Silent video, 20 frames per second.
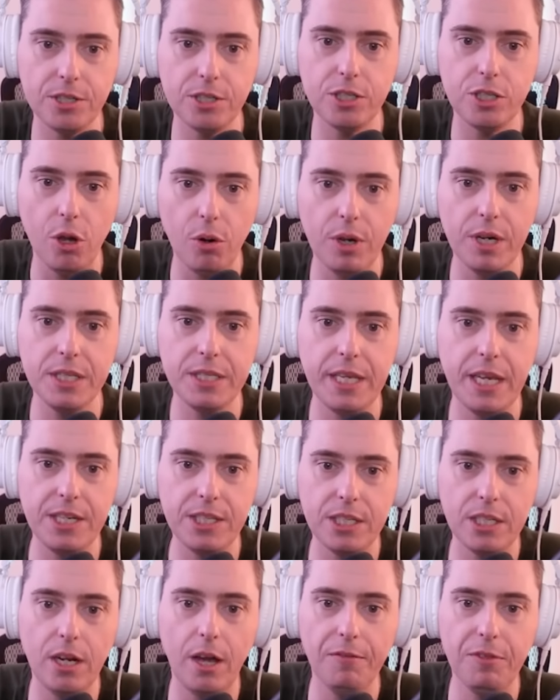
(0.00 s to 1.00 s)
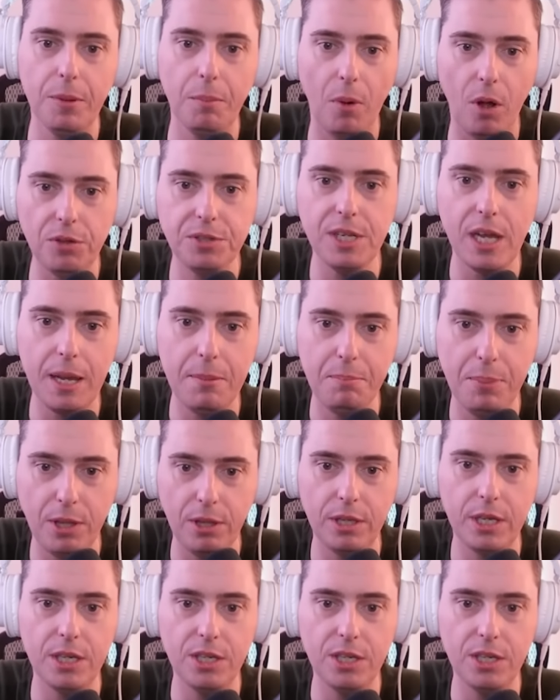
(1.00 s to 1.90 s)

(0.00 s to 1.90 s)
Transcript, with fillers: tokenization of the multi billion